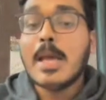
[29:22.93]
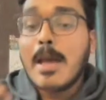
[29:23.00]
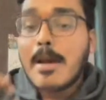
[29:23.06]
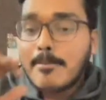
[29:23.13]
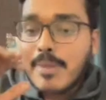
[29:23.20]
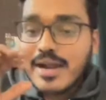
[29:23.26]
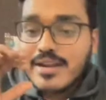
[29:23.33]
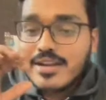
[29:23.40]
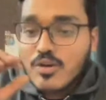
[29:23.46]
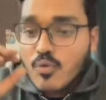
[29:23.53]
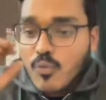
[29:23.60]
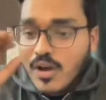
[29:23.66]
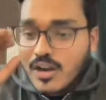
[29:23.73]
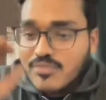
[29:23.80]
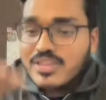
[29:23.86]
But
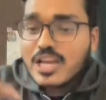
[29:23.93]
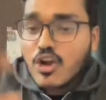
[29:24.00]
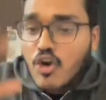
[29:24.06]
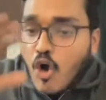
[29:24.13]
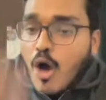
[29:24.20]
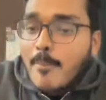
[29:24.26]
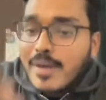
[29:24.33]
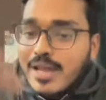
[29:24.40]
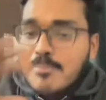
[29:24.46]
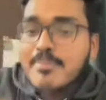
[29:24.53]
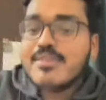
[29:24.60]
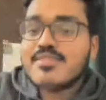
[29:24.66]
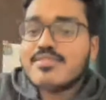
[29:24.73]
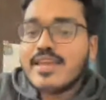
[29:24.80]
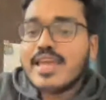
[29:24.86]
one of the common
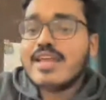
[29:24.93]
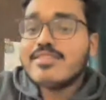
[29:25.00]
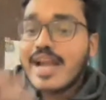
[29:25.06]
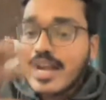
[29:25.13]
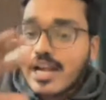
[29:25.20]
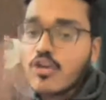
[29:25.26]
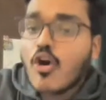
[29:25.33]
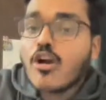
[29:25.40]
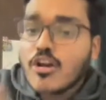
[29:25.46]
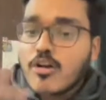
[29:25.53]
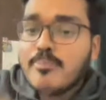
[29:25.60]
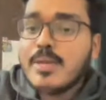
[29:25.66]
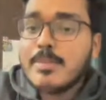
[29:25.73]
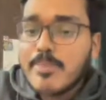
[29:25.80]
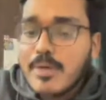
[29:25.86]
mistake that a lot of
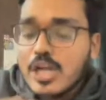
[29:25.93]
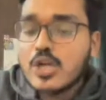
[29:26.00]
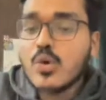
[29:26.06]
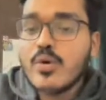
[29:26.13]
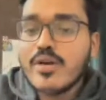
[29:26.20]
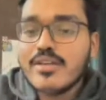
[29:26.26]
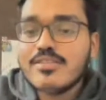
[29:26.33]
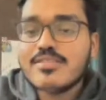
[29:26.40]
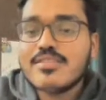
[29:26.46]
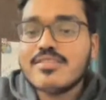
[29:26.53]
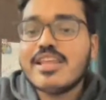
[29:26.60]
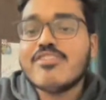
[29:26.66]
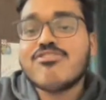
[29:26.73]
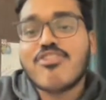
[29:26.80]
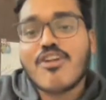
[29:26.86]
people do is they
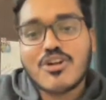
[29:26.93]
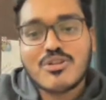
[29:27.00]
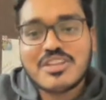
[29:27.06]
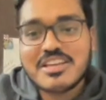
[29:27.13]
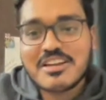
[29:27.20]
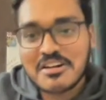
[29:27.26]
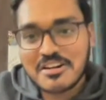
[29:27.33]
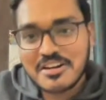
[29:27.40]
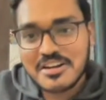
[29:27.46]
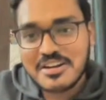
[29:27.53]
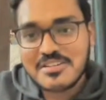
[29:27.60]
follow the herd.